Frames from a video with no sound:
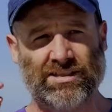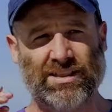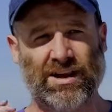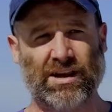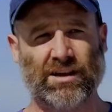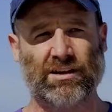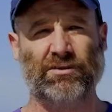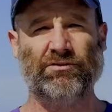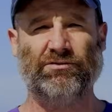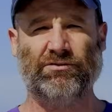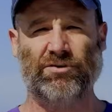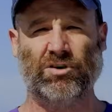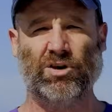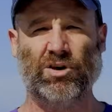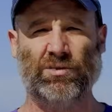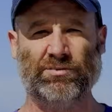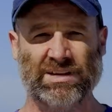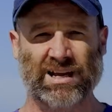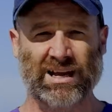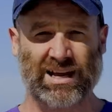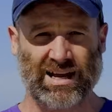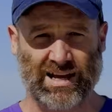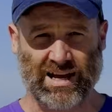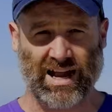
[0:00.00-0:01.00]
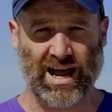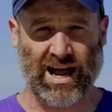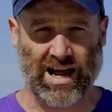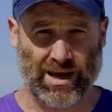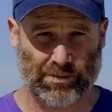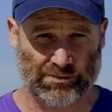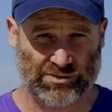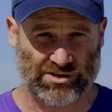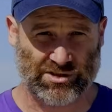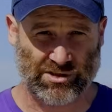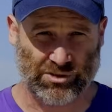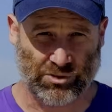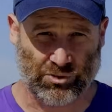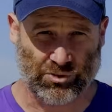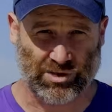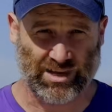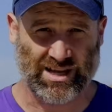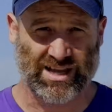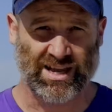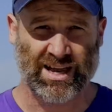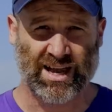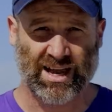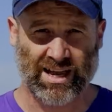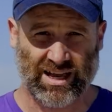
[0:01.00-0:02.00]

that confirmed it absolutely